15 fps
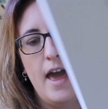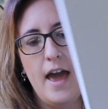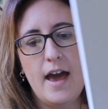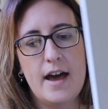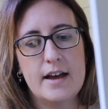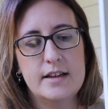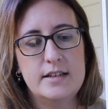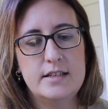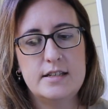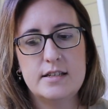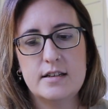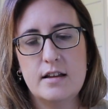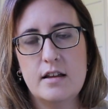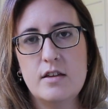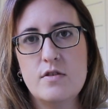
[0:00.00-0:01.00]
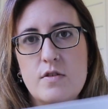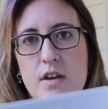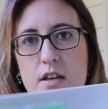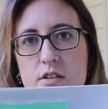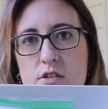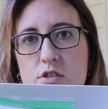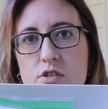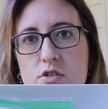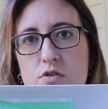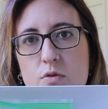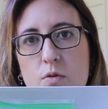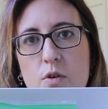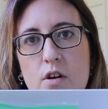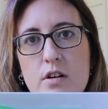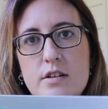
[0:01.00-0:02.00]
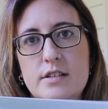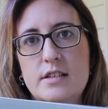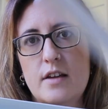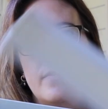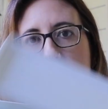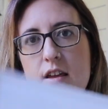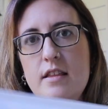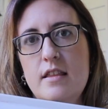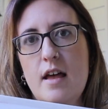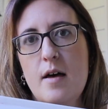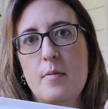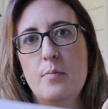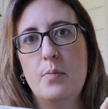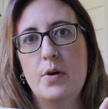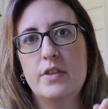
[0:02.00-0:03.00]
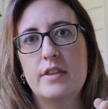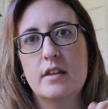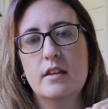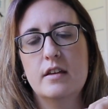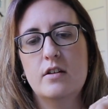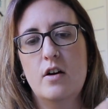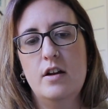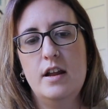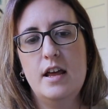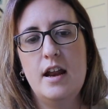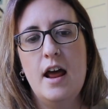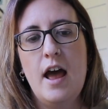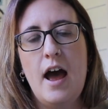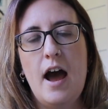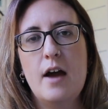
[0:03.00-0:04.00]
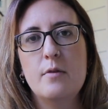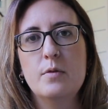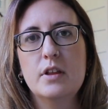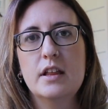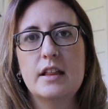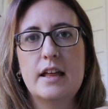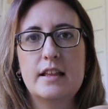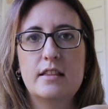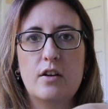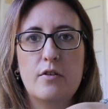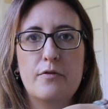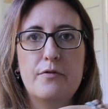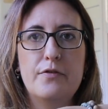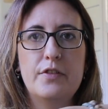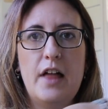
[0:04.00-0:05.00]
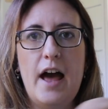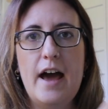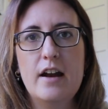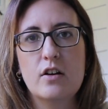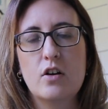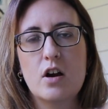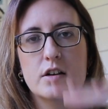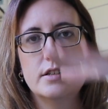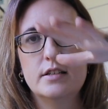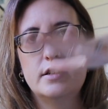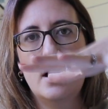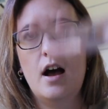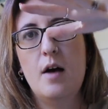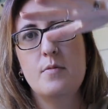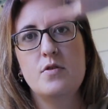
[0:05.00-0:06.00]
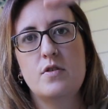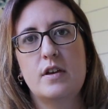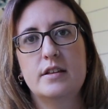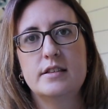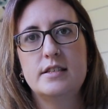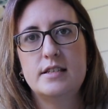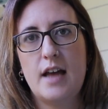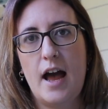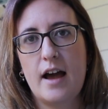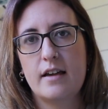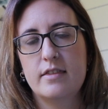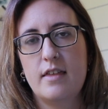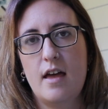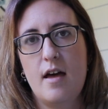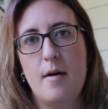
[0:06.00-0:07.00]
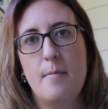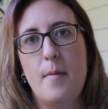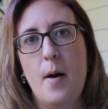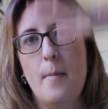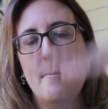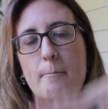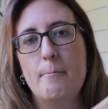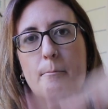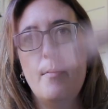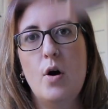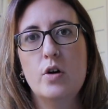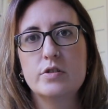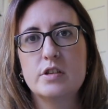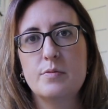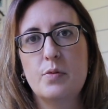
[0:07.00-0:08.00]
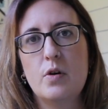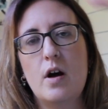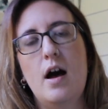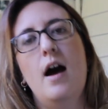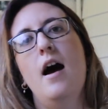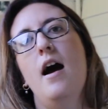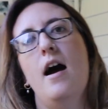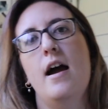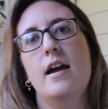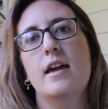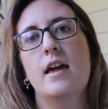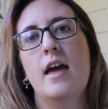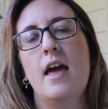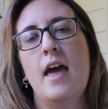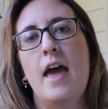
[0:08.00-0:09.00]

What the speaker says: and you can store stuff in them, put the lid on it. I really like they're flat across the top. You can stack them multiple high,